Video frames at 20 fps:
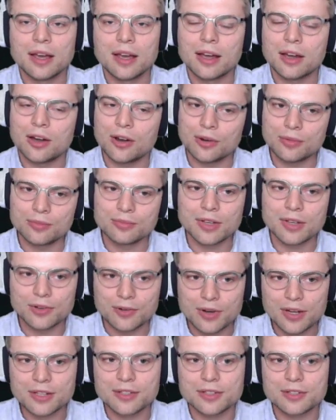home
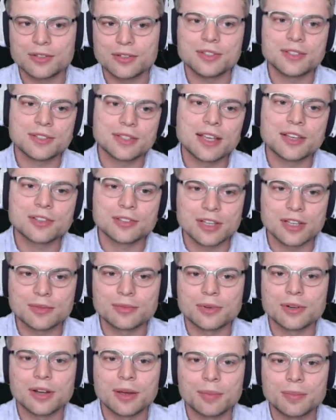directory
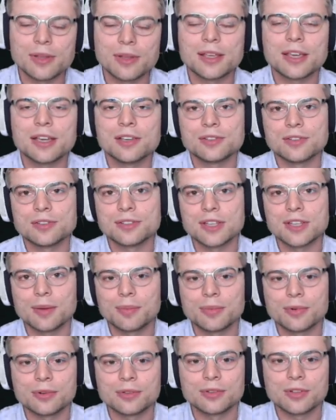/library application
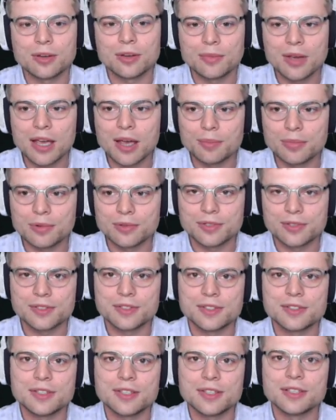support.com Apple
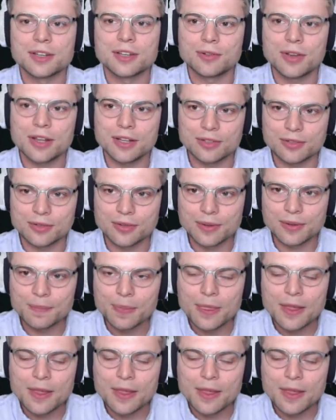TCC directory.